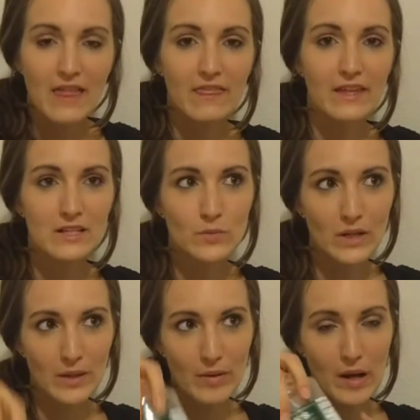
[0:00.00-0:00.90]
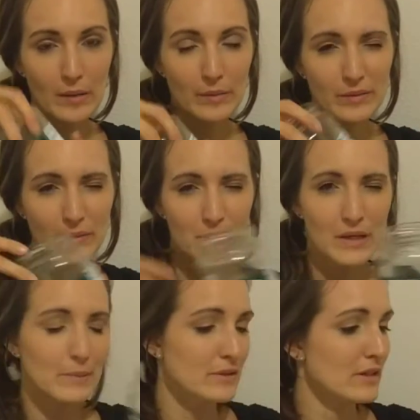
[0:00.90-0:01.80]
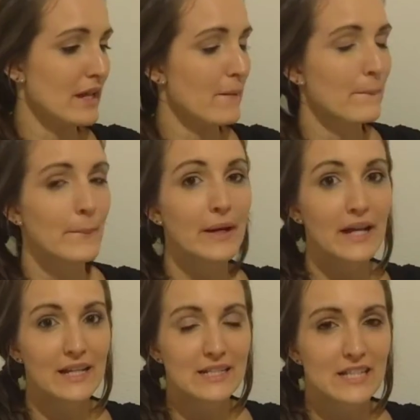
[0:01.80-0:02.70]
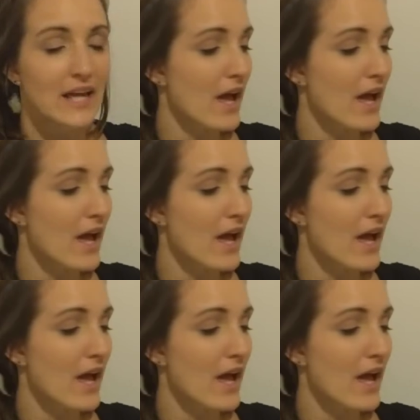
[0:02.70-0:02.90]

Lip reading: This one I probably won't be able to link, but